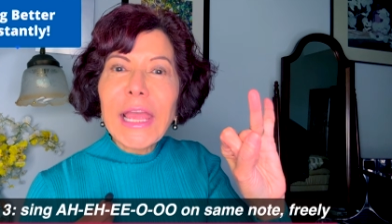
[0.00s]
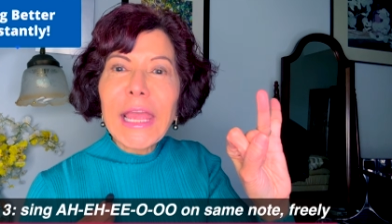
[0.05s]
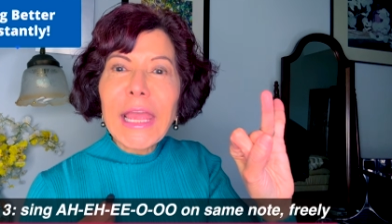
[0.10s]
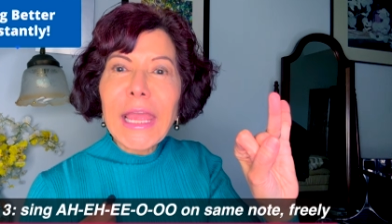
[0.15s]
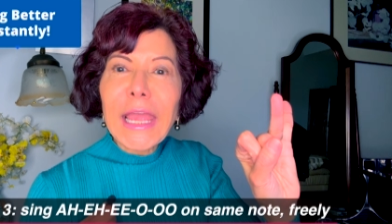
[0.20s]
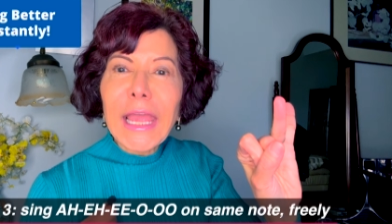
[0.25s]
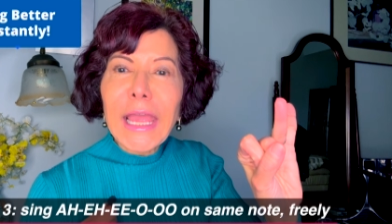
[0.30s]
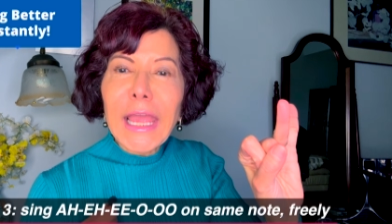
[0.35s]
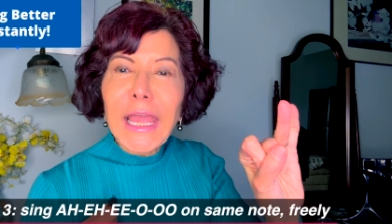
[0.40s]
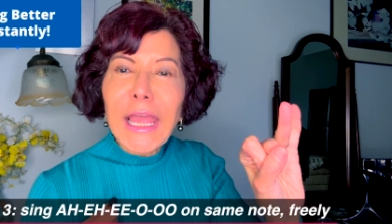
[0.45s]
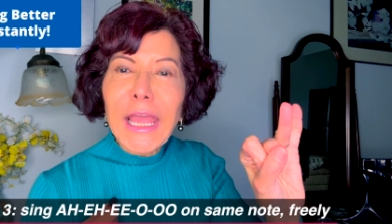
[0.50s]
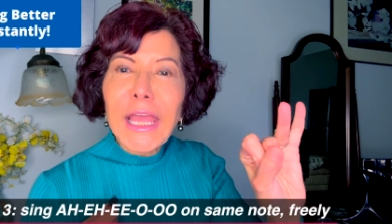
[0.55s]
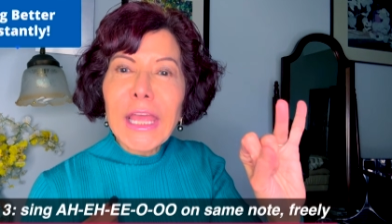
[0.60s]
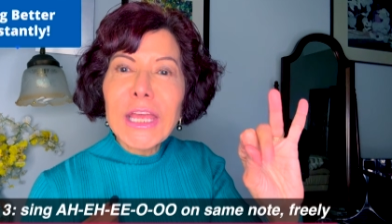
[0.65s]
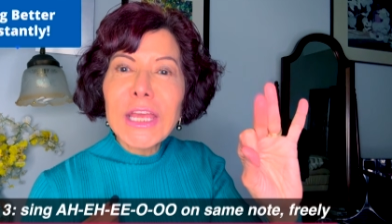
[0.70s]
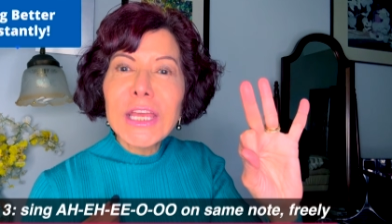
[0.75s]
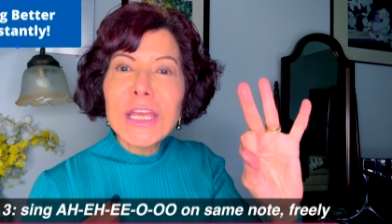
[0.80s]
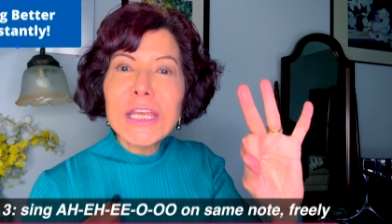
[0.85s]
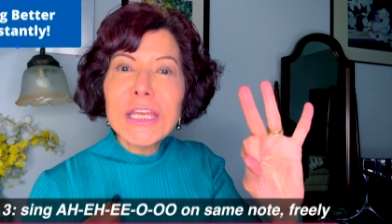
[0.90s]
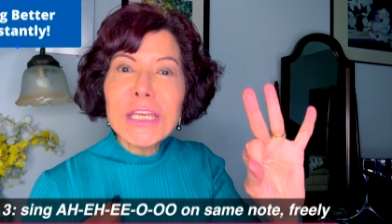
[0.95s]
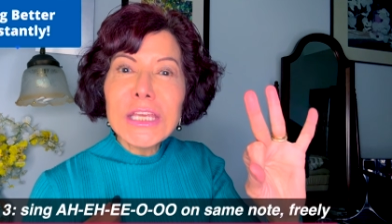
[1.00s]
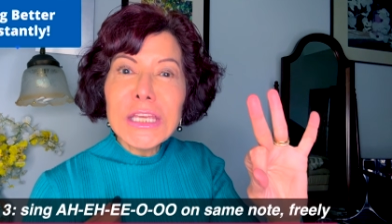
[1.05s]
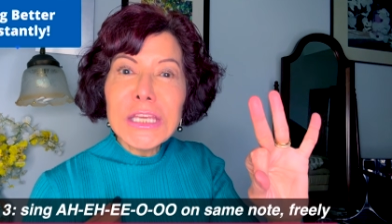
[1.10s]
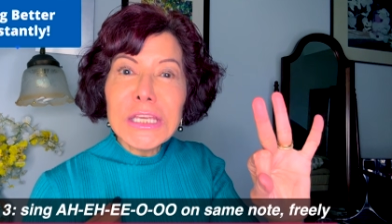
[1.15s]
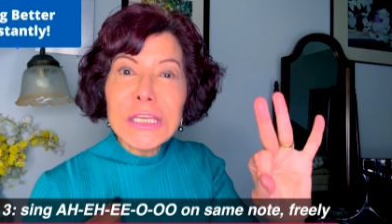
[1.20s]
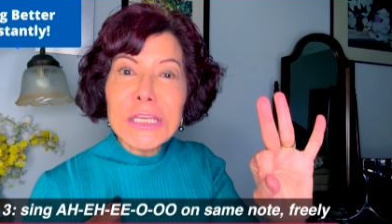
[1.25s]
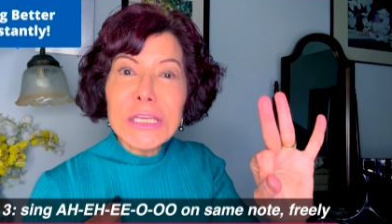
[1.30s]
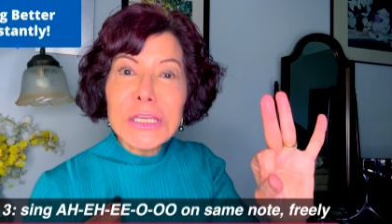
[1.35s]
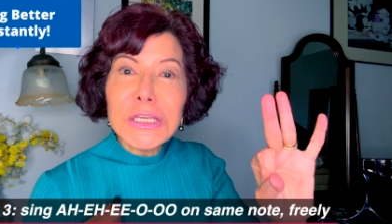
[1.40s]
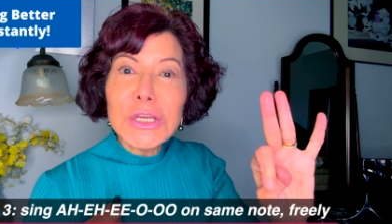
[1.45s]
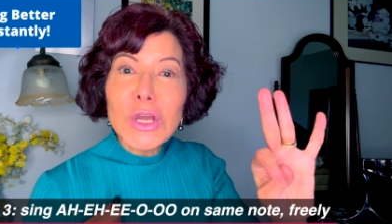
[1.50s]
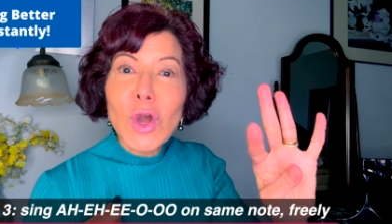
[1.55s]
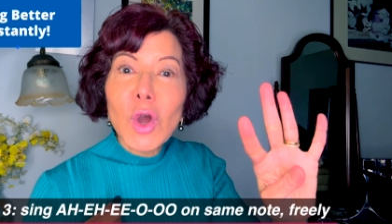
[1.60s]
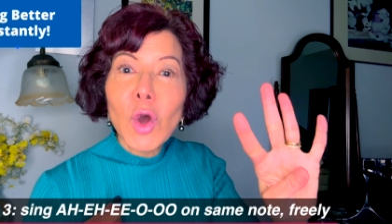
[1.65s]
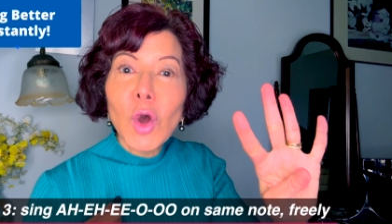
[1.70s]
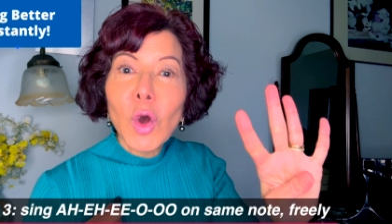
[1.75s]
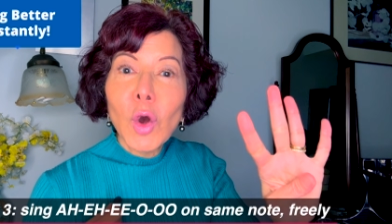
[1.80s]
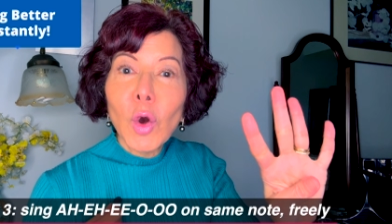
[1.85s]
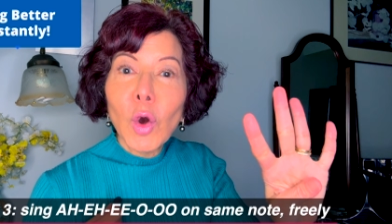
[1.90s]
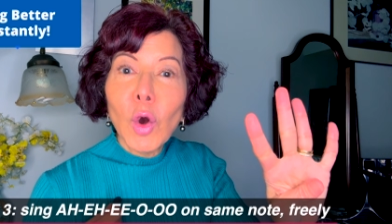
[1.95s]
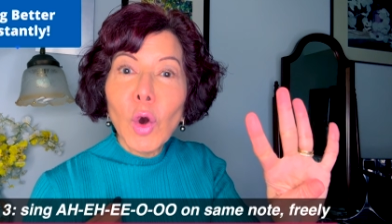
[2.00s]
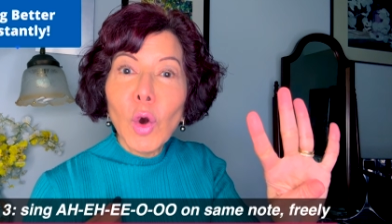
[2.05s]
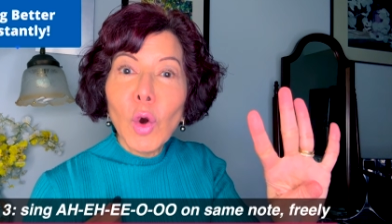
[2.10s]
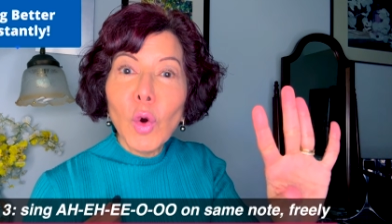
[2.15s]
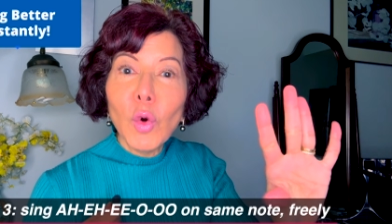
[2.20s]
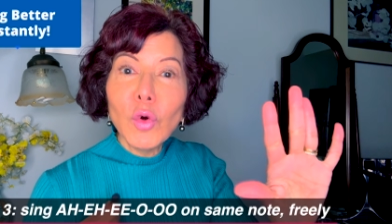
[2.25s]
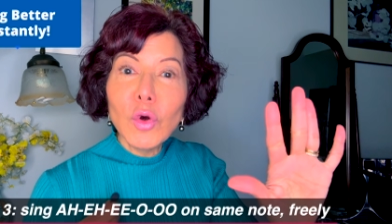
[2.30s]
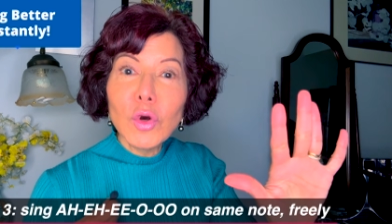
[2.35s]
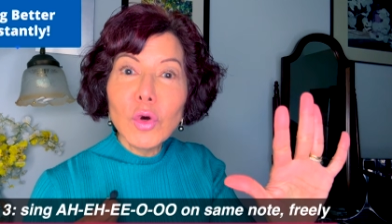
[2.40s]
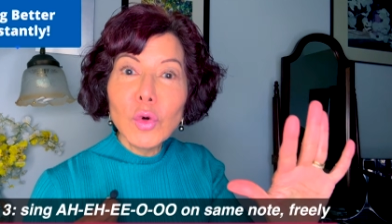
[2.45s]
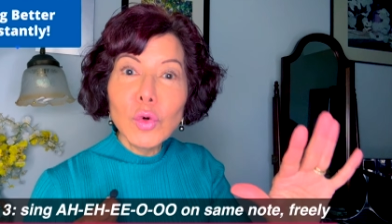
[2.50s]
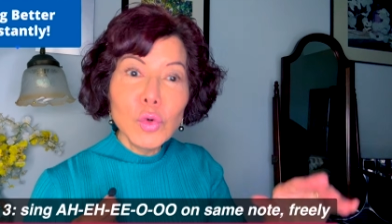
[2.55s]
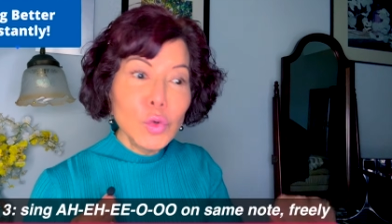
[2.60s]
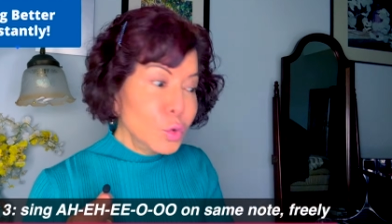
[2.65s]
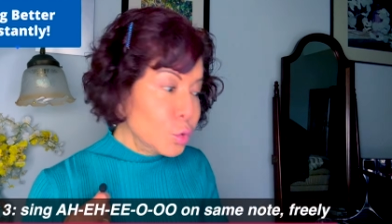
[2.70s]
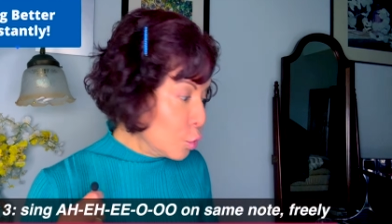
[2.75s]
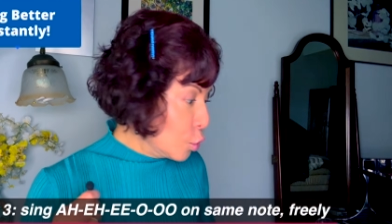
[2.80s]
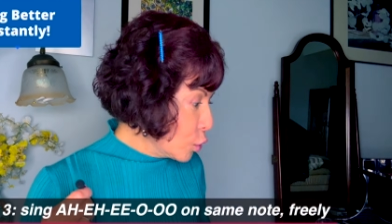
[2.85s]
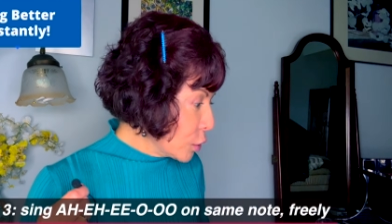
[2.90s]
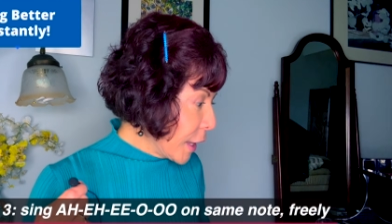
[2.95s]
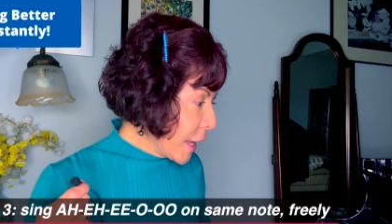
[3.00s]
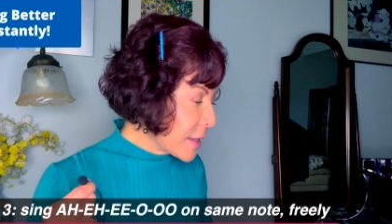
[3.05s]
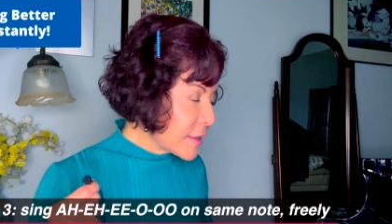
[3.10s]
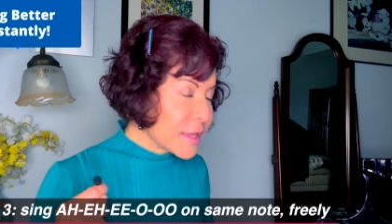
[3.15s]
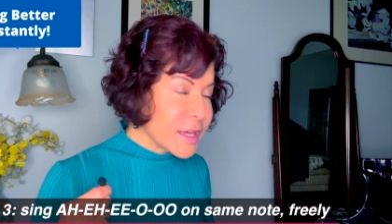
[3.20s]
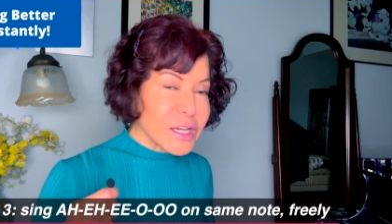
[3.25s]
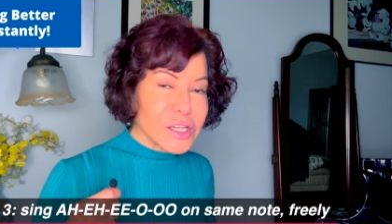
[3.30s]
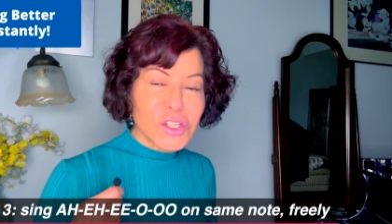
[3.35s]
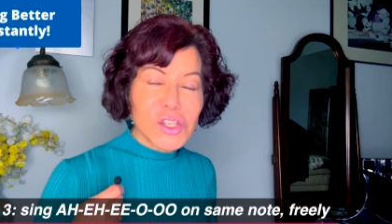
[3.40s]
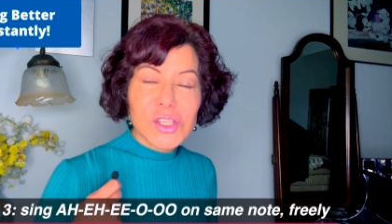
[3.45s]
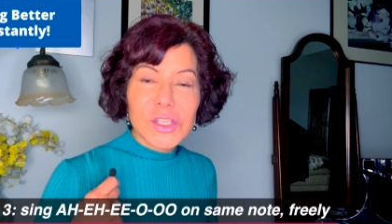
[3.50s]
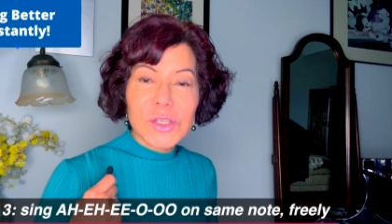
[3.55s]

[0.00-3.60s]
E, O, U, like this.